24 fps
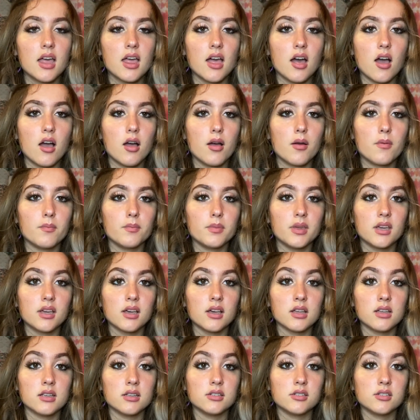um,
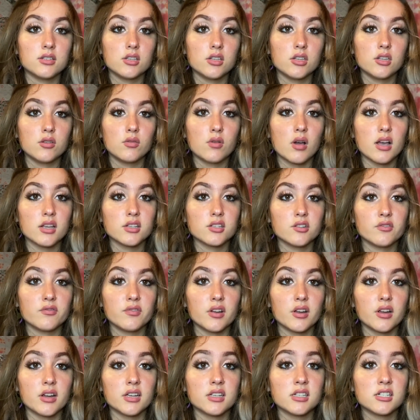because you guys are
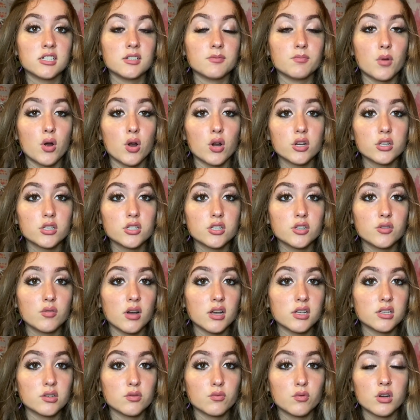very smart. You
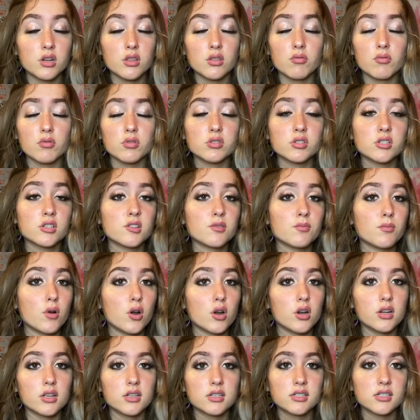guys are one of the most
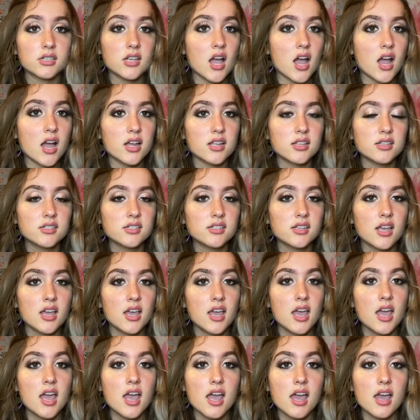smartest signs,
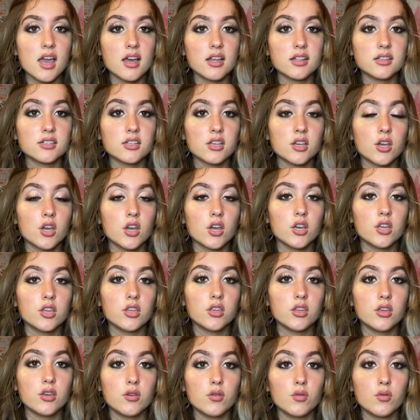and
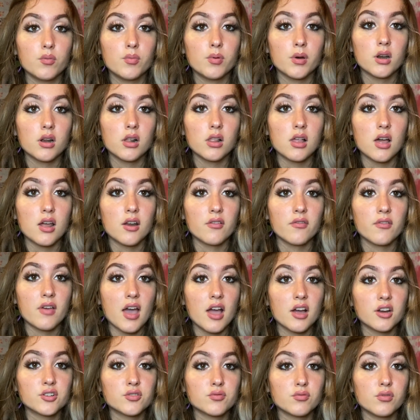you put a lot of
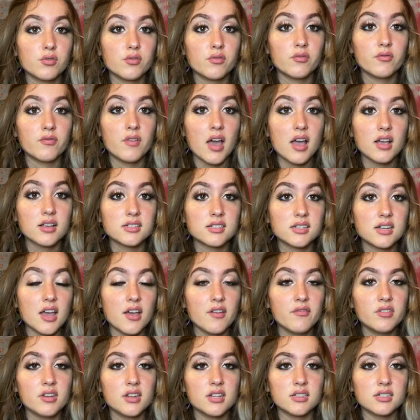actual facts and
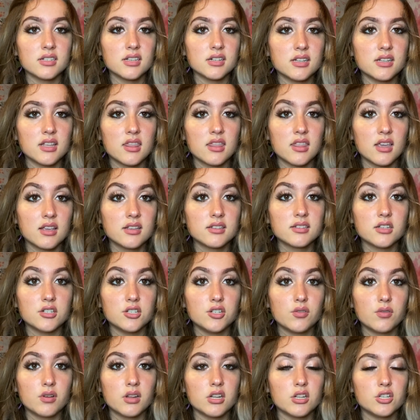evidence things that
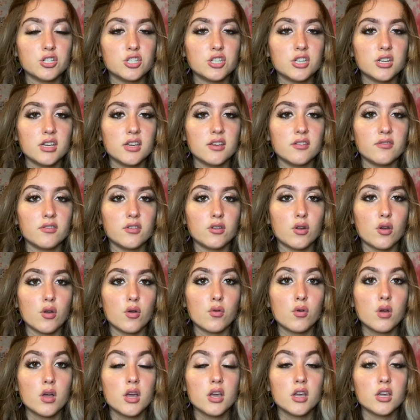you can achieve. You
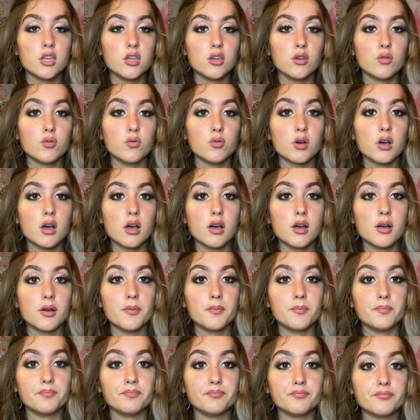know, you
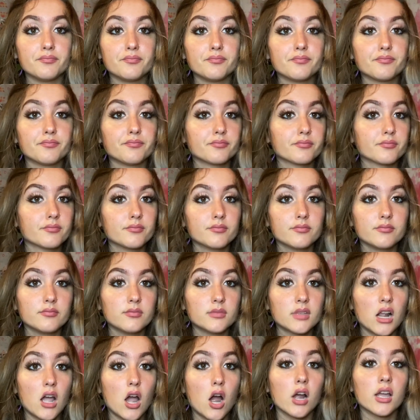um
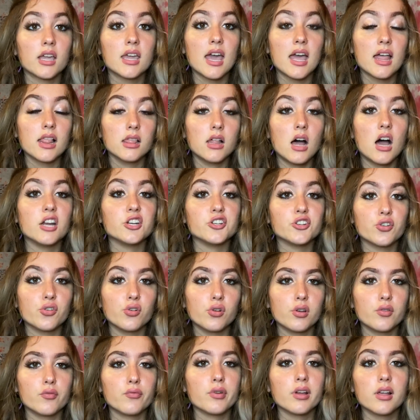get
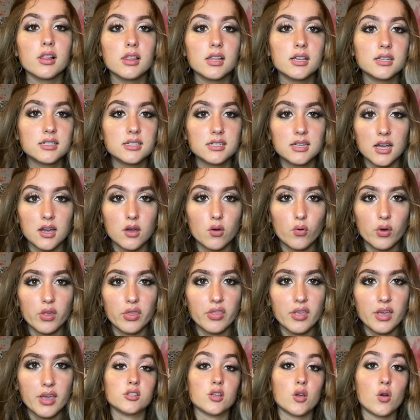logical and realistic with
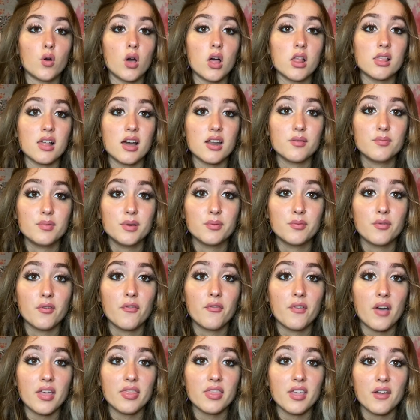it. So a lot of people
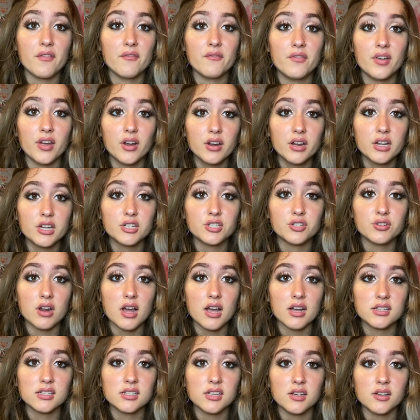find that very
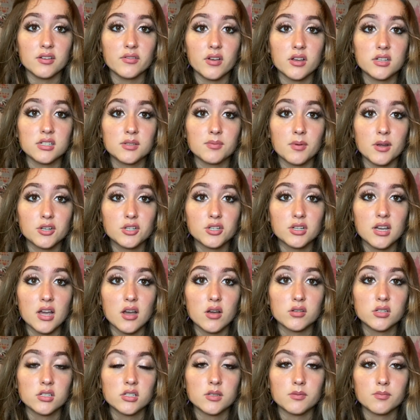attractive, especially how
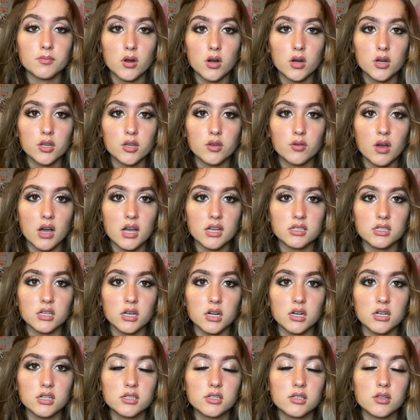smart you guys
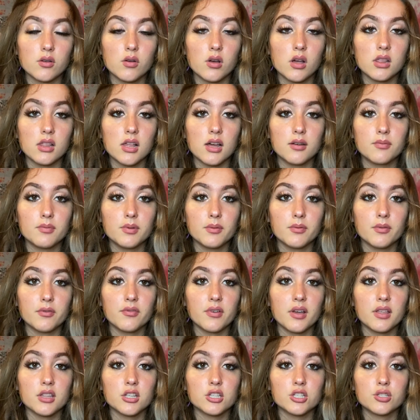are. So a lot of people
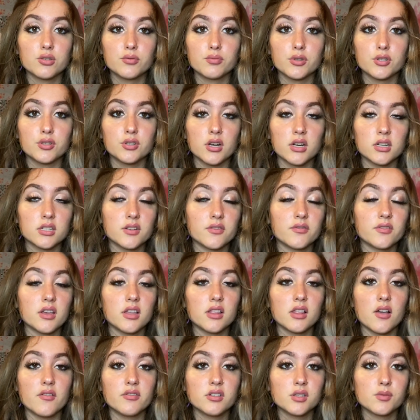find that super attractive. They
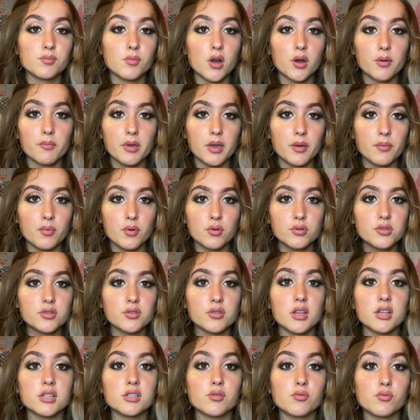love smart people, so
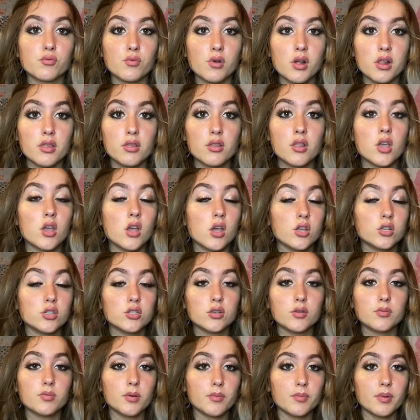that's one
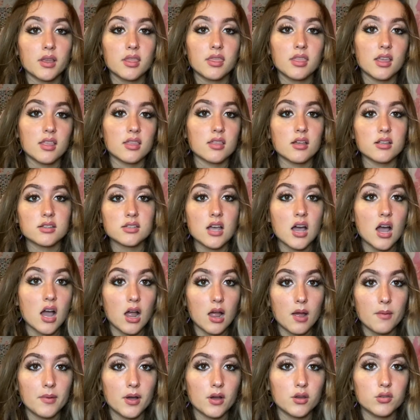super big thing that's
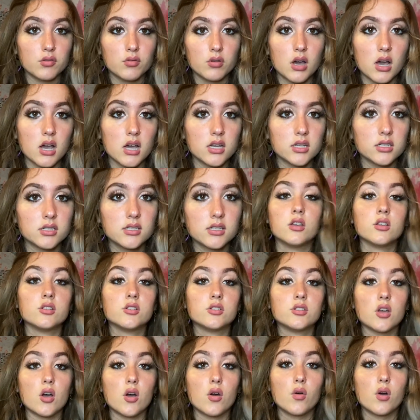hot about you guys.
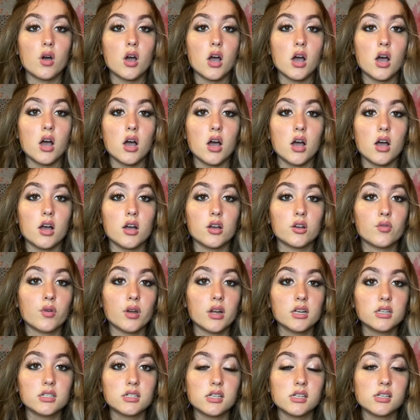So uh,
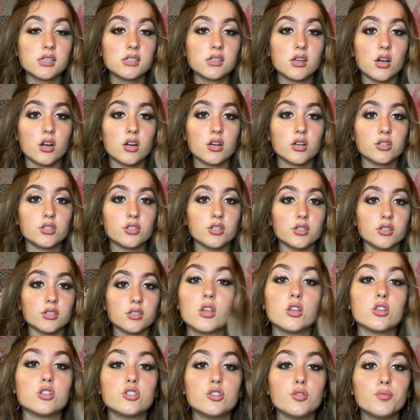Aquariuses are
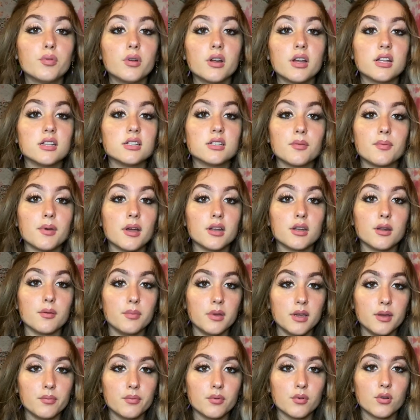just super independent
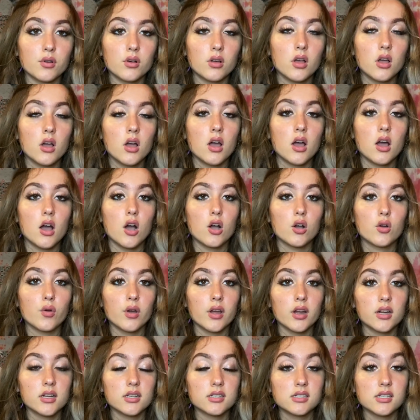people.
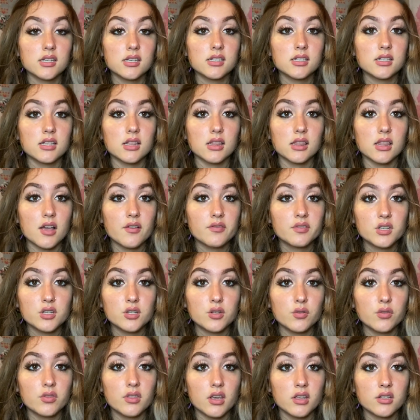Aquariuses love to
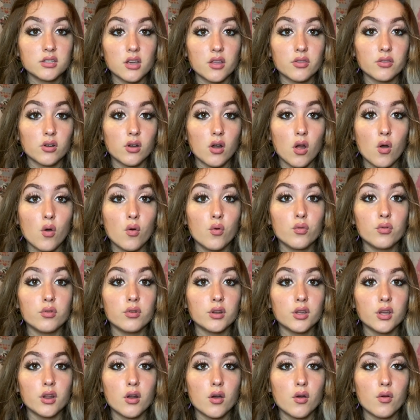do things on their own,
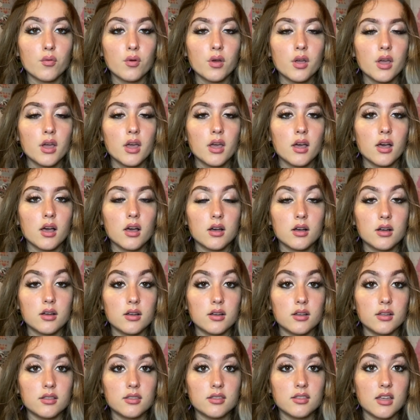you know.
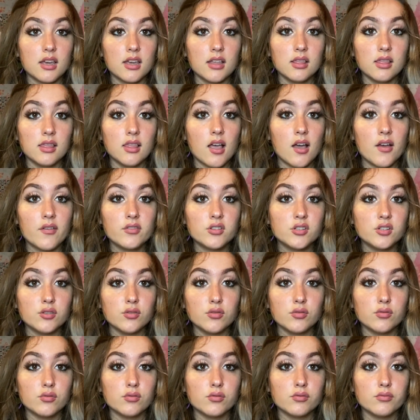Uh, they love
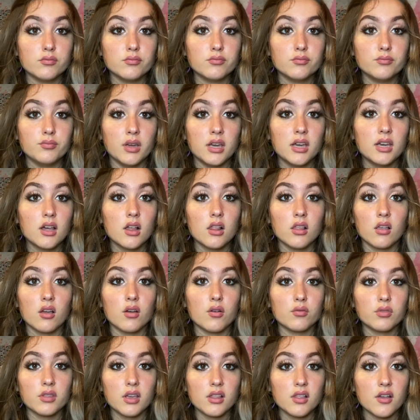to be
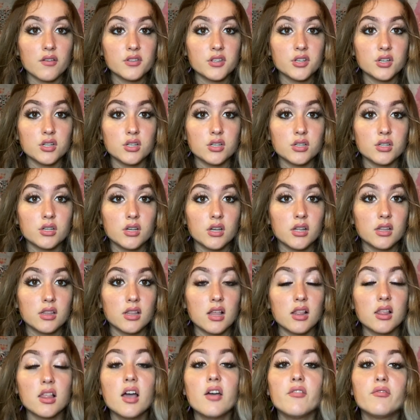alone. They love to, they
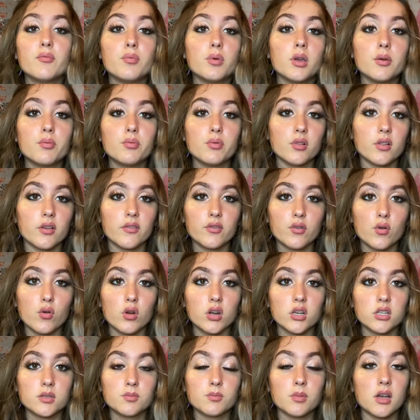love people, of
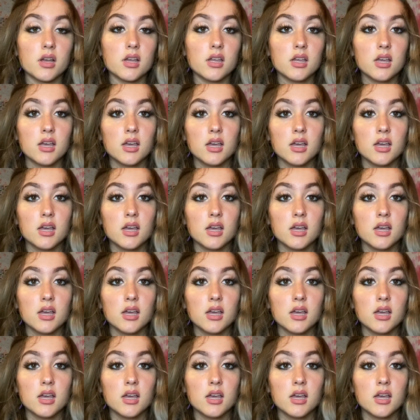course, but